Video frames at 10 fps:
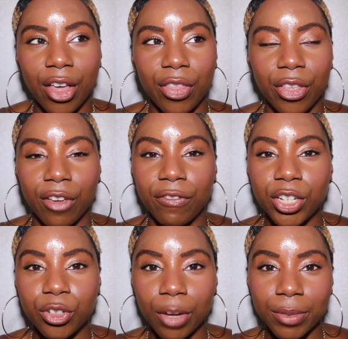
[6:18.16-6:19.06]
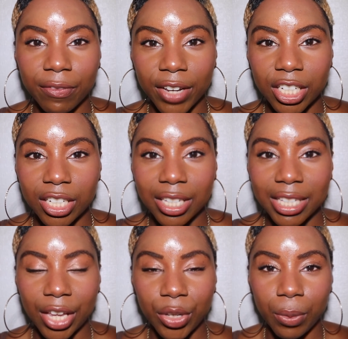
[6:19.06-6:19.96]
the official
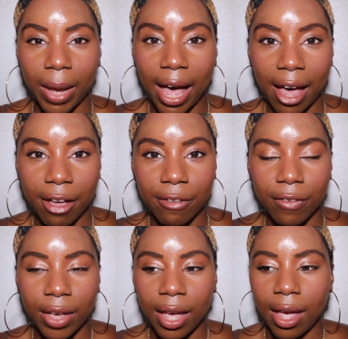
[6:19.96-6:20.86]
observations that you have.